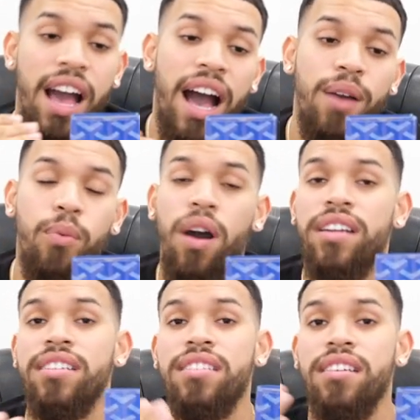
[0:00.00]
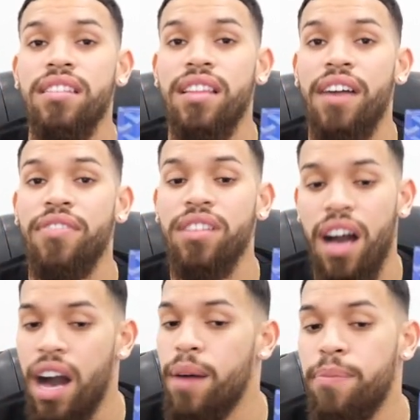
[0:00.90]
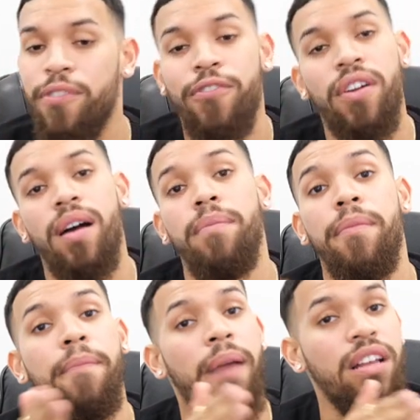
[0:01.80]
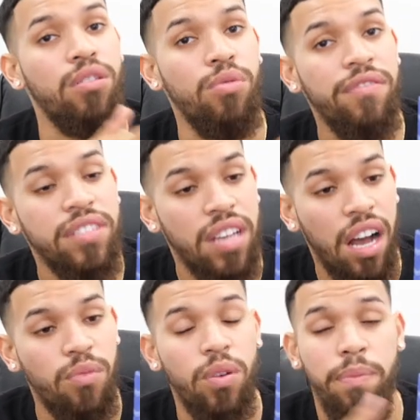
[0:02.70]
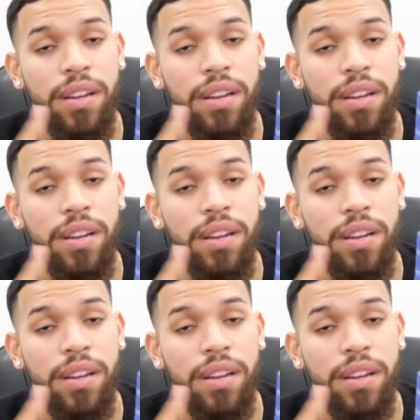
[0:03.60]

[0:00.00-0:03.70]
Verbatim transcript: I wanted to level up from my Louis Vuitton one,